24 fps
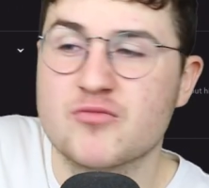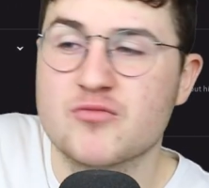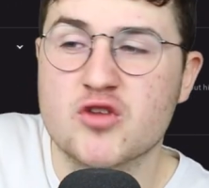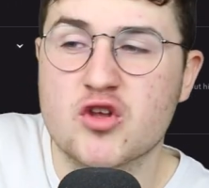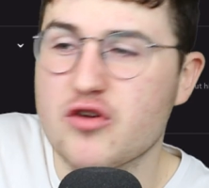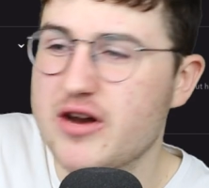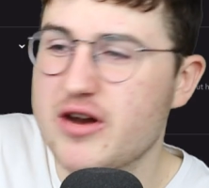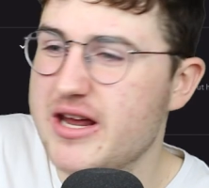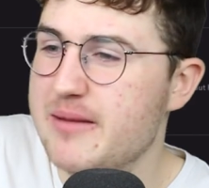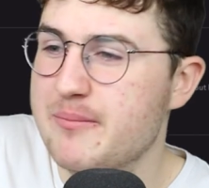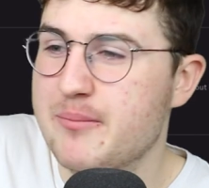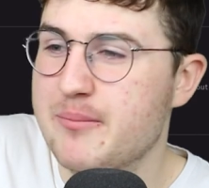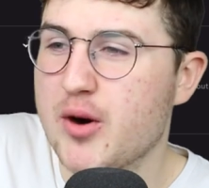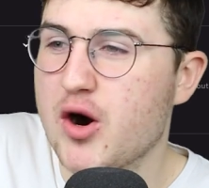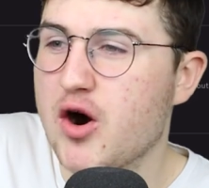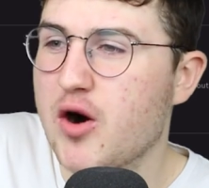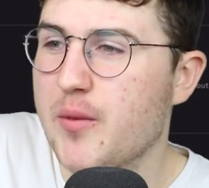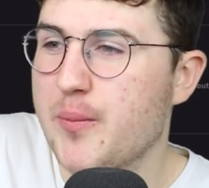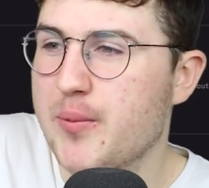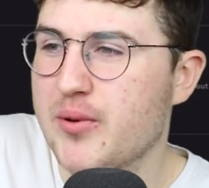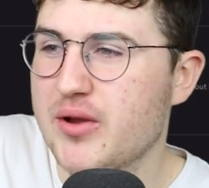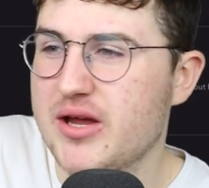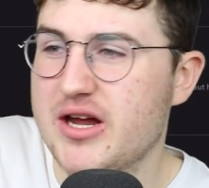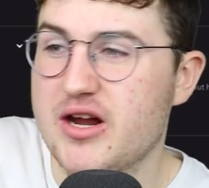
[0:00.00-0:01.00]
Great
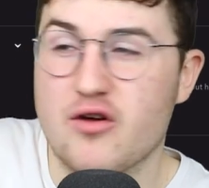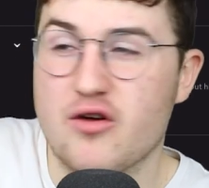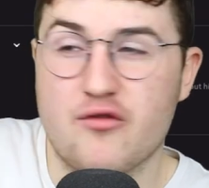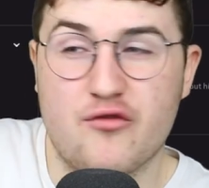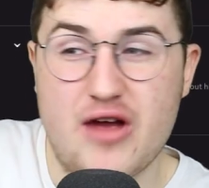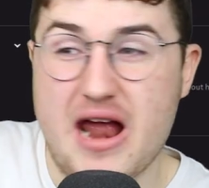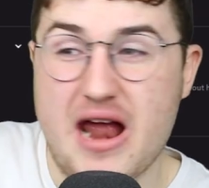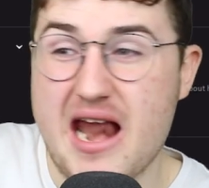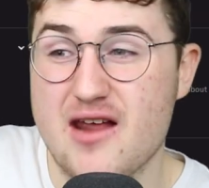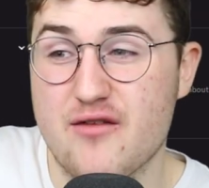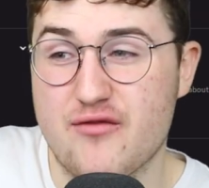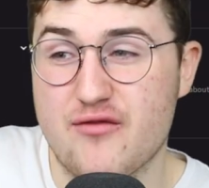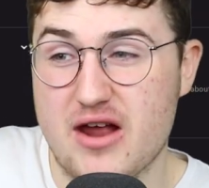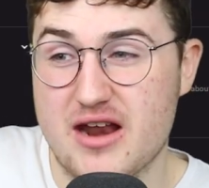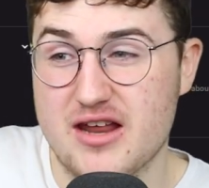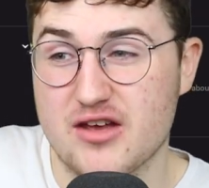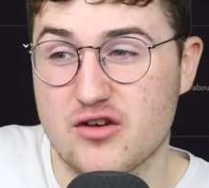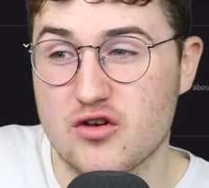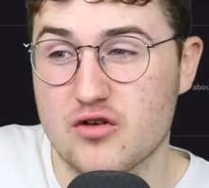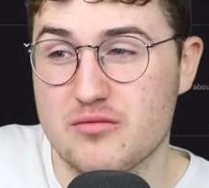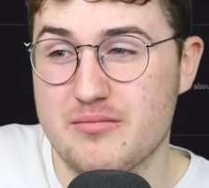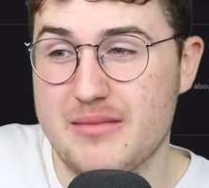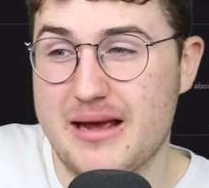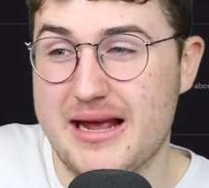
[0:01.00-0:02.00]
ball player, very
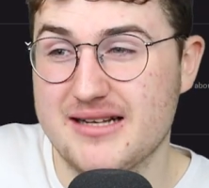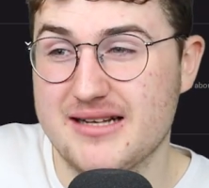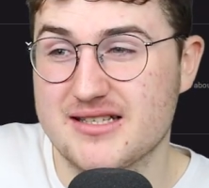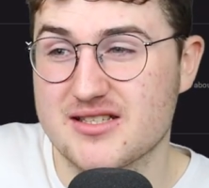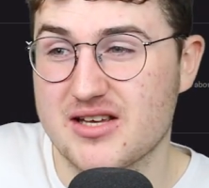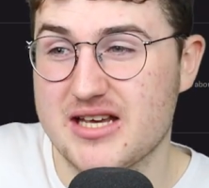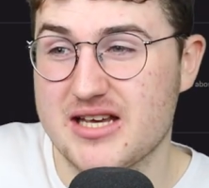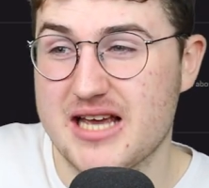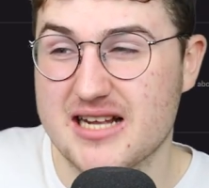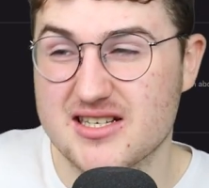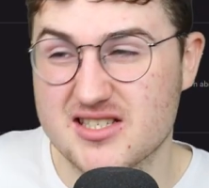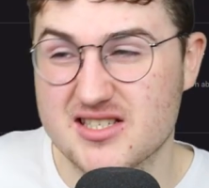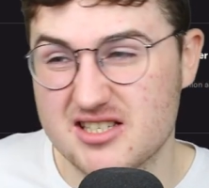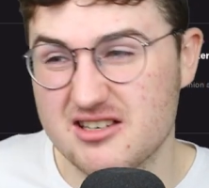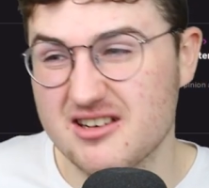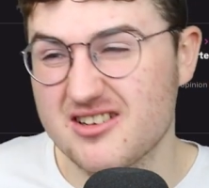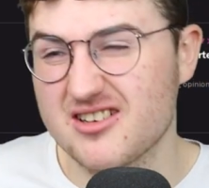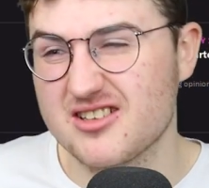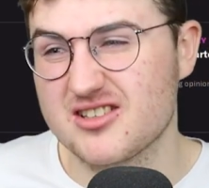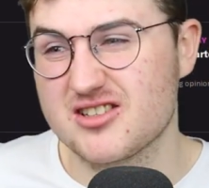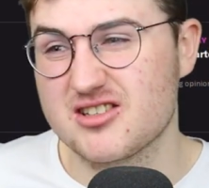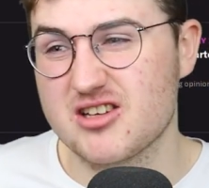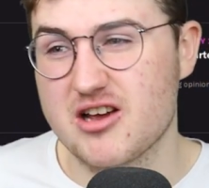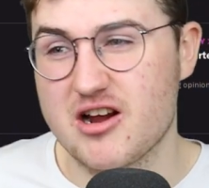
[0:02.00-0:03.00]
good mentally, and
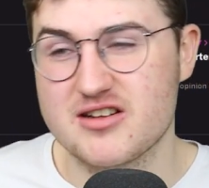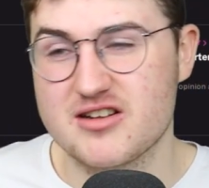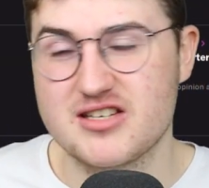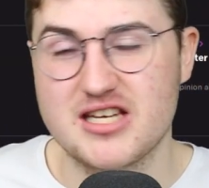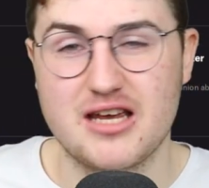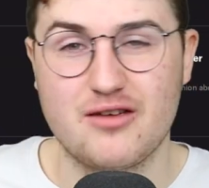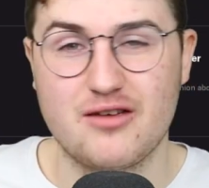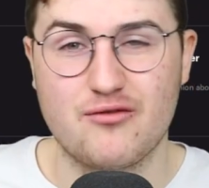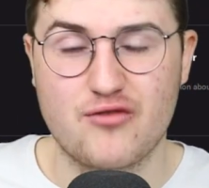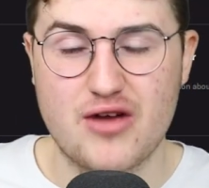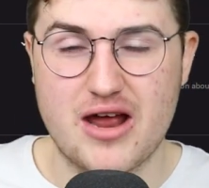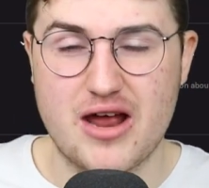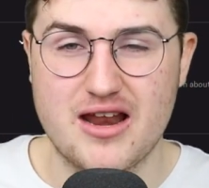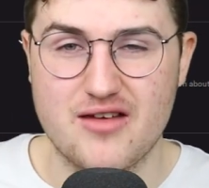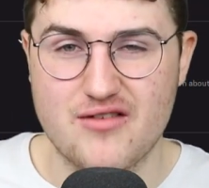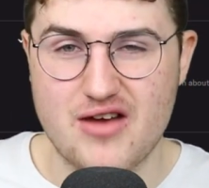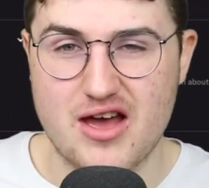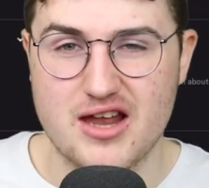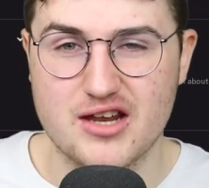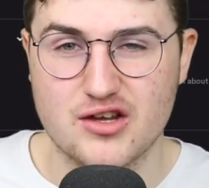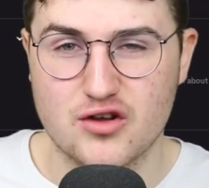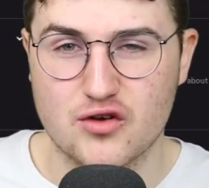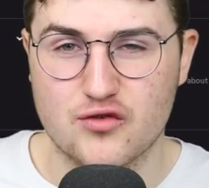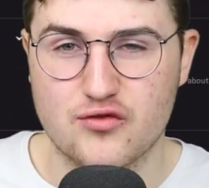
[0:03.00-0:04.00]
still at 30,
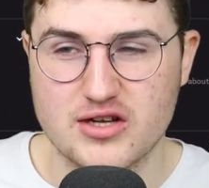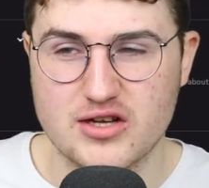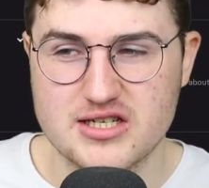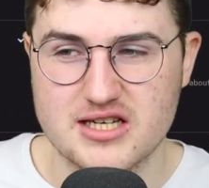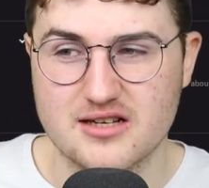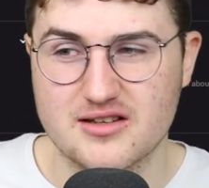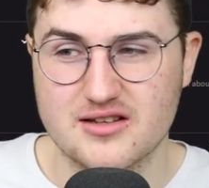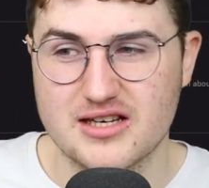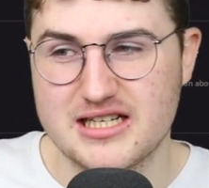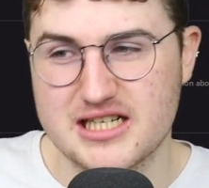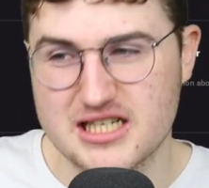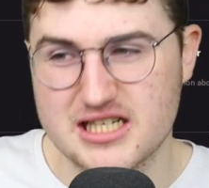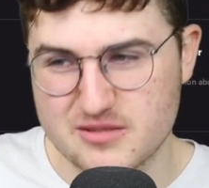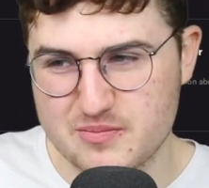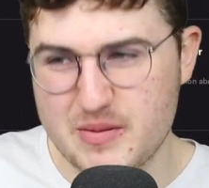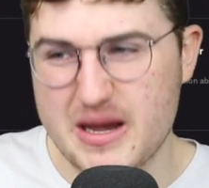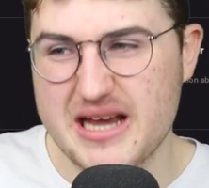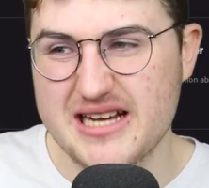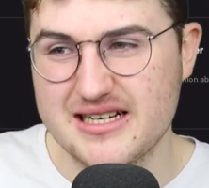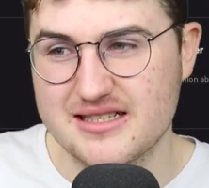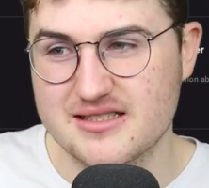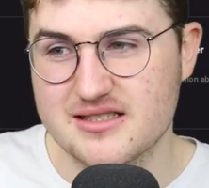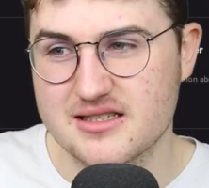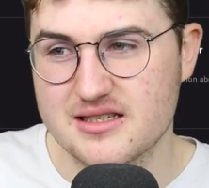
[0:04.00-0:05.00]
very good physically,
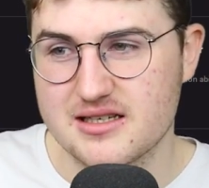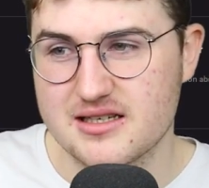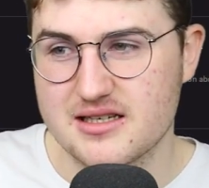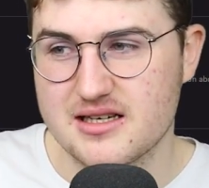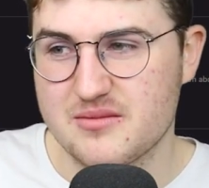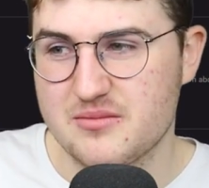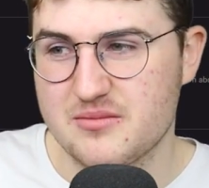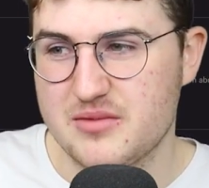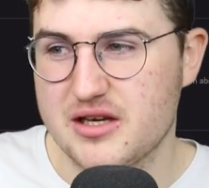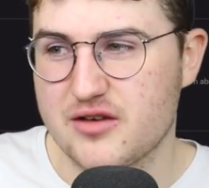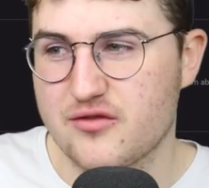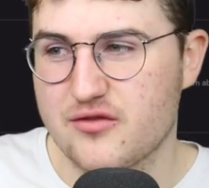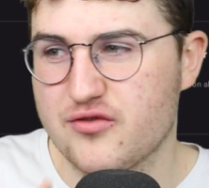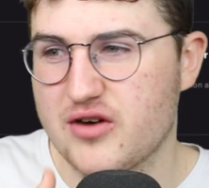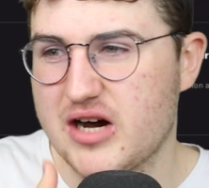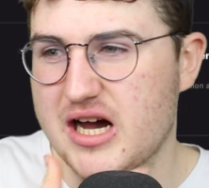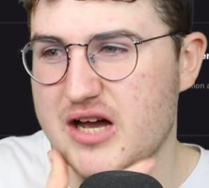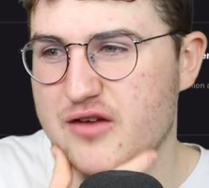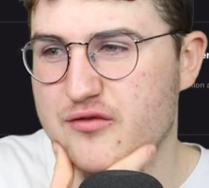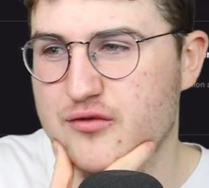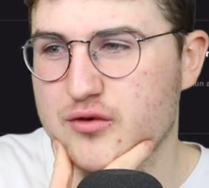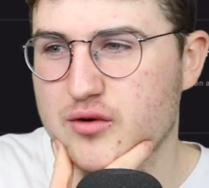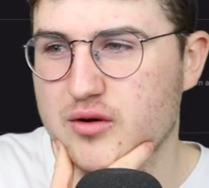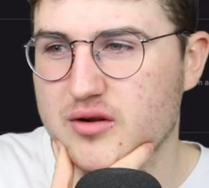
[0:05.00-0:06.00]
despite being
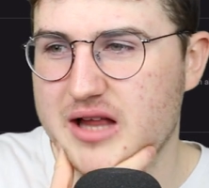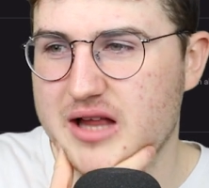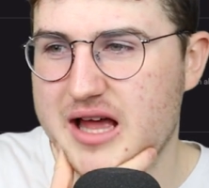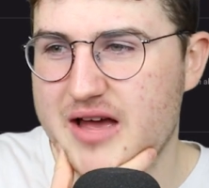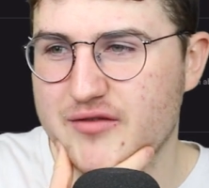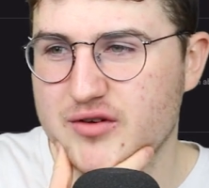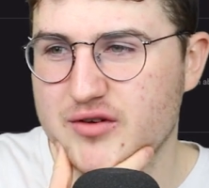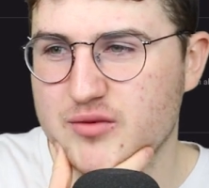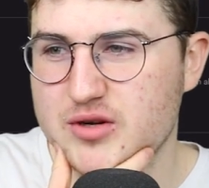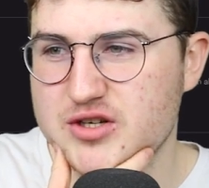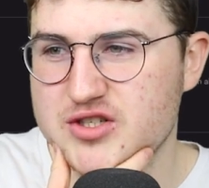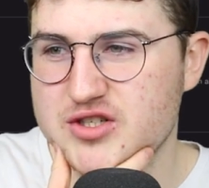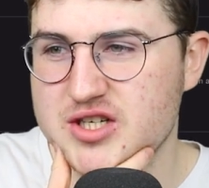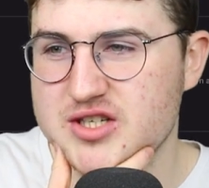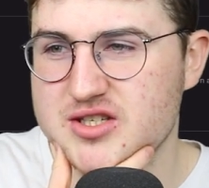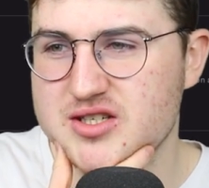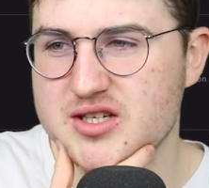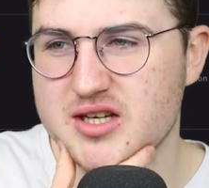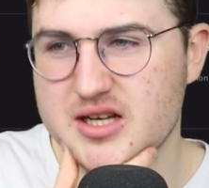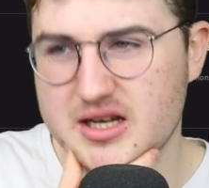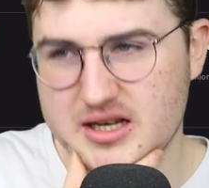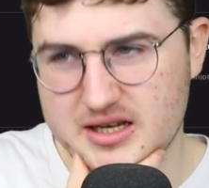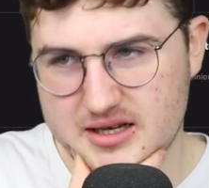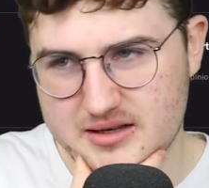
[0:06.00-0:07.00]
5'11", which is,